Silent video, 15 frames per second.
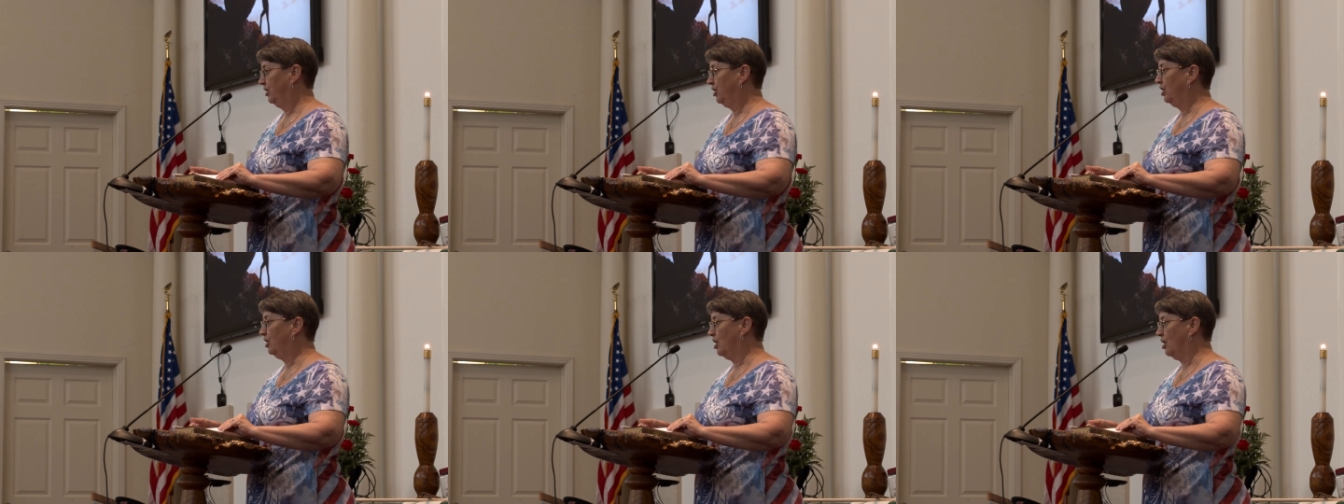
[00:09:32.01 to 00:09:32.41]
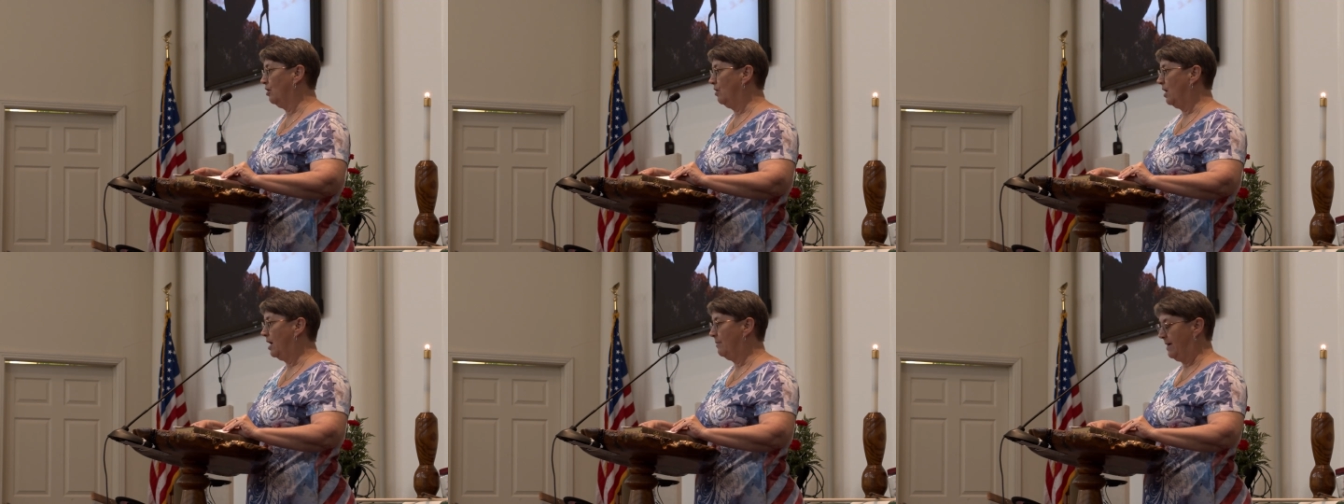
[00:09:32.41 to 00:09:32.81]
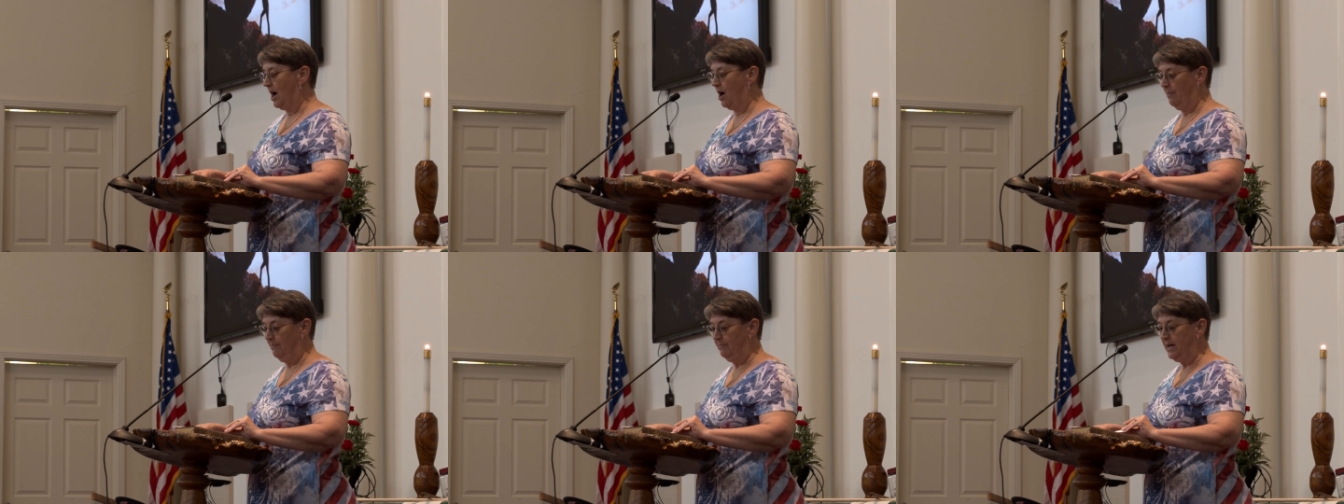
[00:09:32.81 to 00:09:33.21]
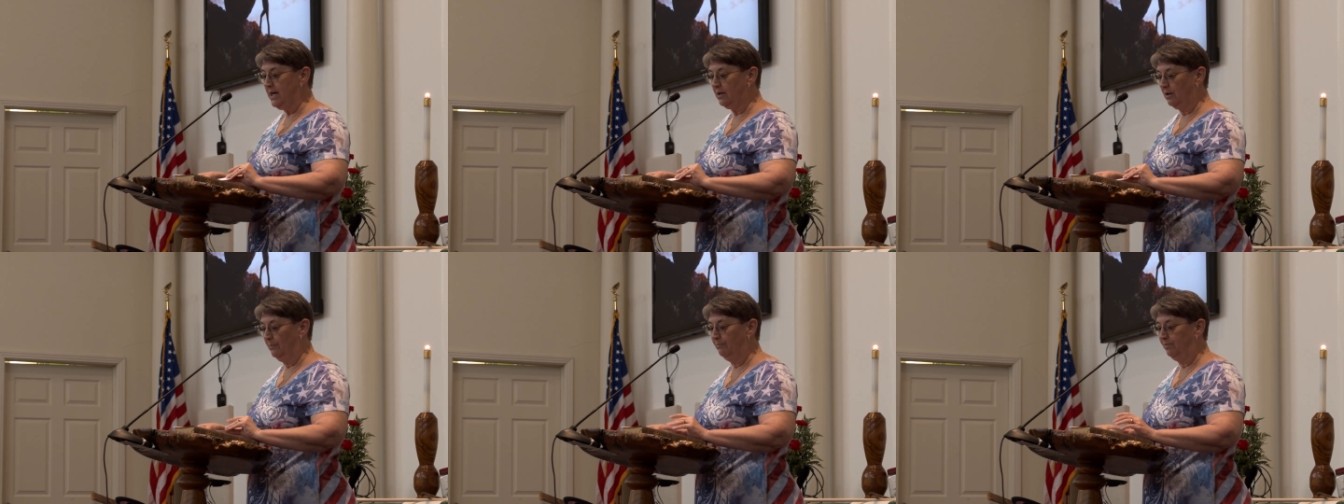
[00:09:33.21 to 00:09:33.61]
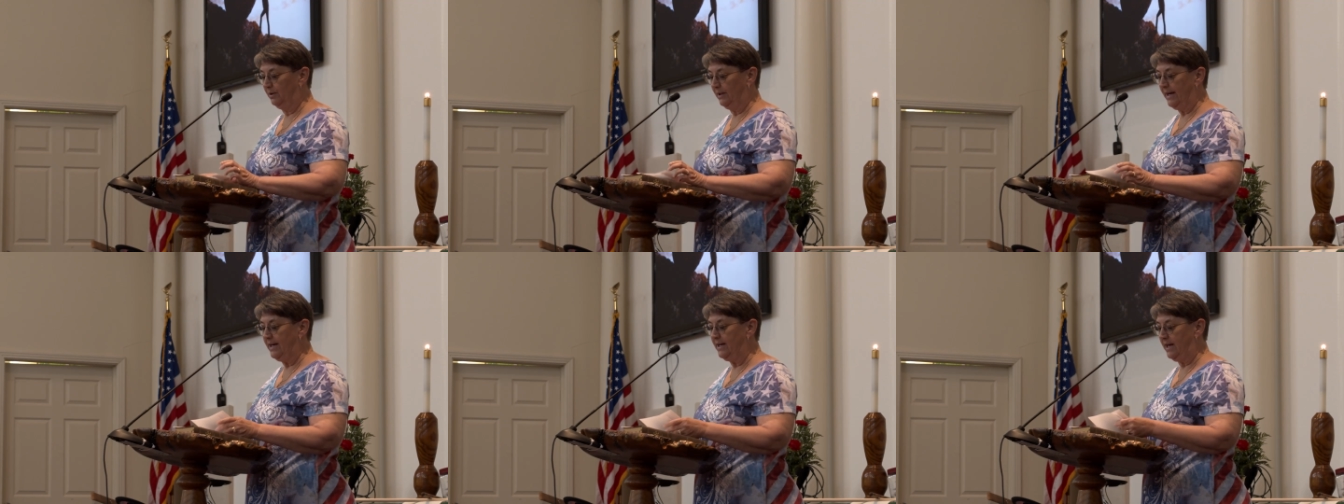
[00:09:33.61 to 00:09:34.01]
you know, about me
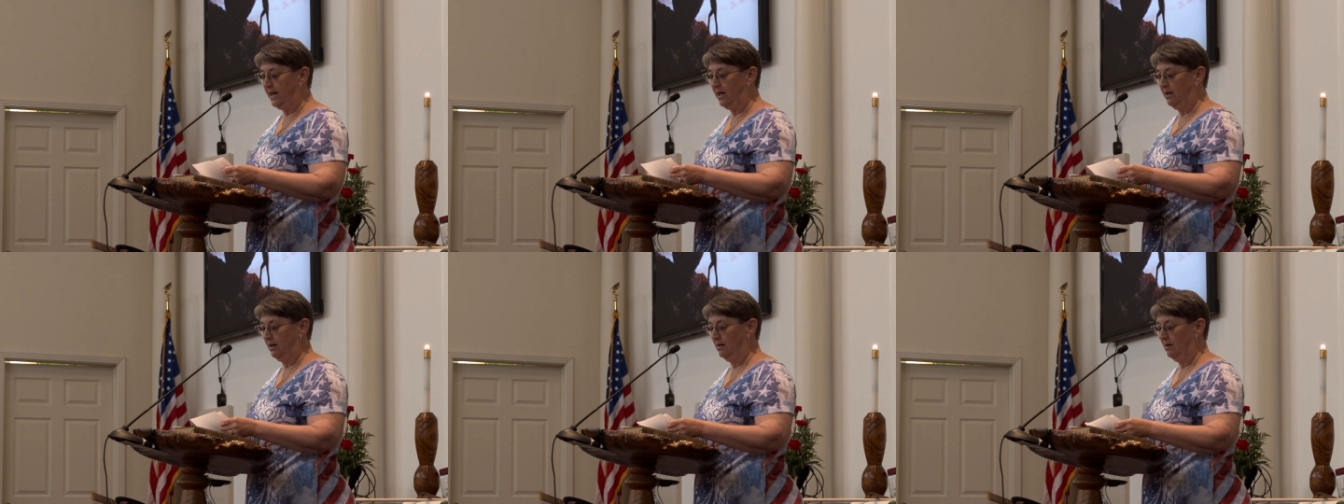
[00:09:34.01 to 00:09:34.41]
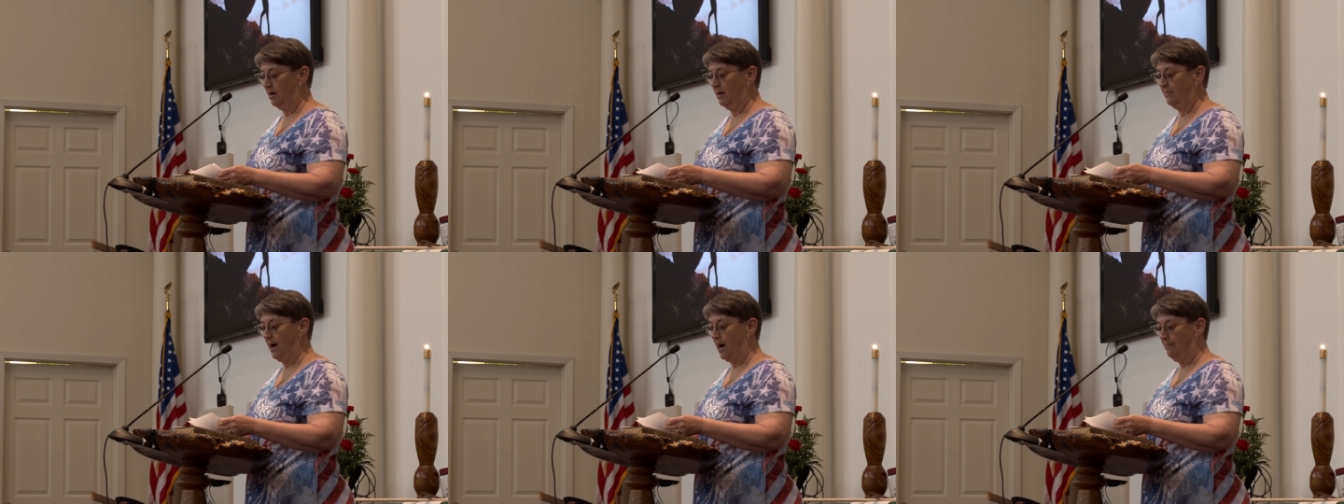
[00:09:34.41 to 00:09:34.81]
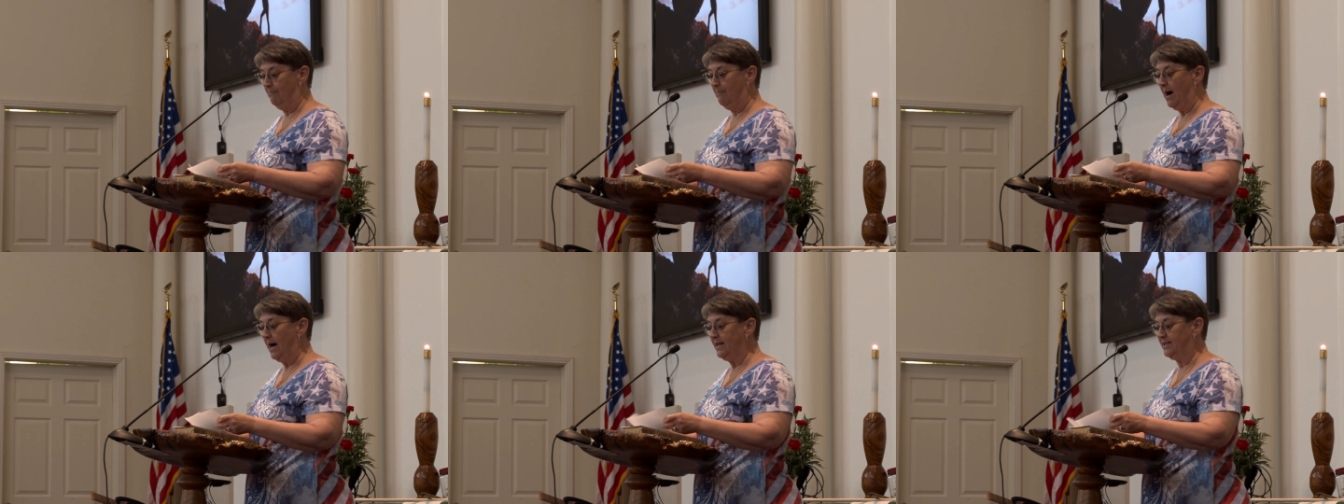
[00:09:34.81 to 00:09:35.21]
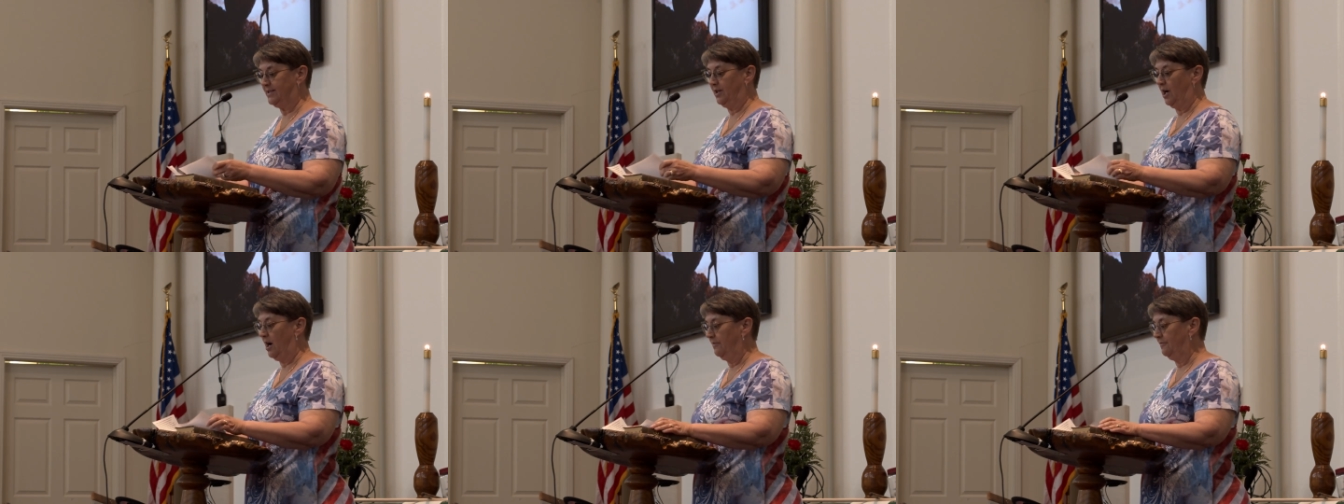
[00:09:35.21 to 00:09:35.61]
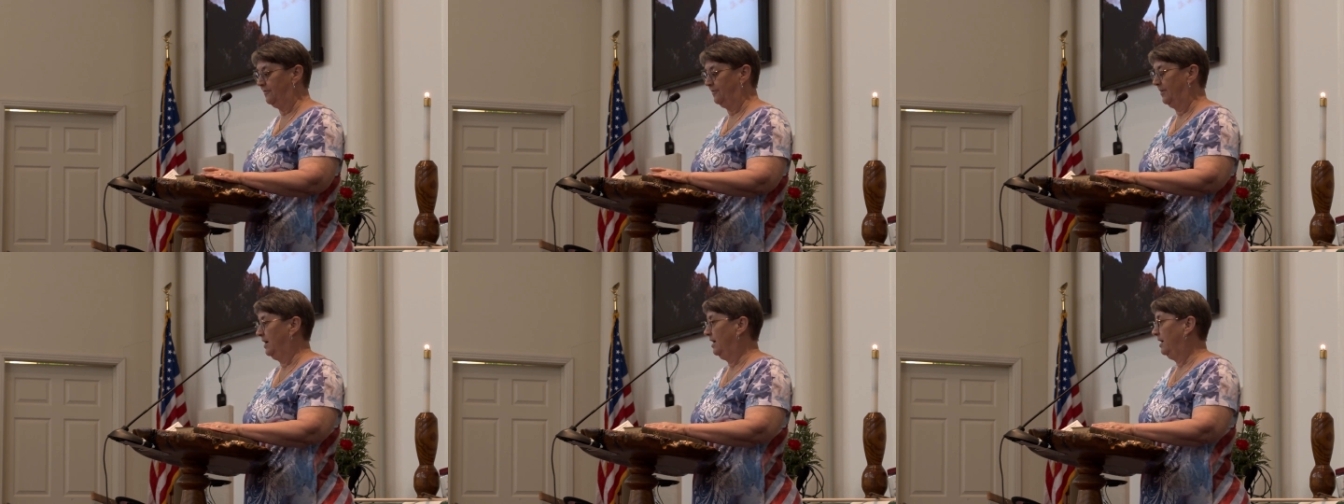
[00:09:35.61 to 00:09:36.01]
complaining about my stuff,